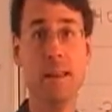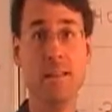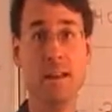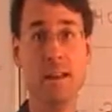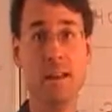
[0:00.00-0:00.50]

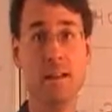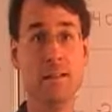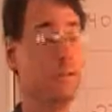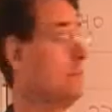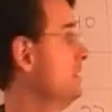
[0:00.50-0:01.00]
in
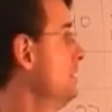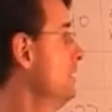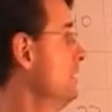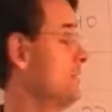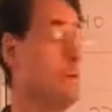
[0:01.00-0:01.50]
the
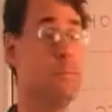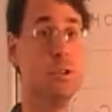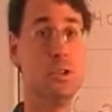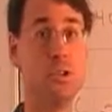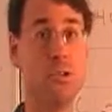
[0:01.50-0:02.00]

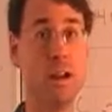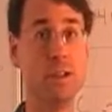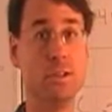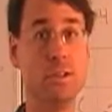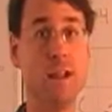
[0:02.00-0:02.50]
temperature
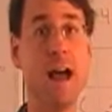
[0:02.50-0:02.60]
direction.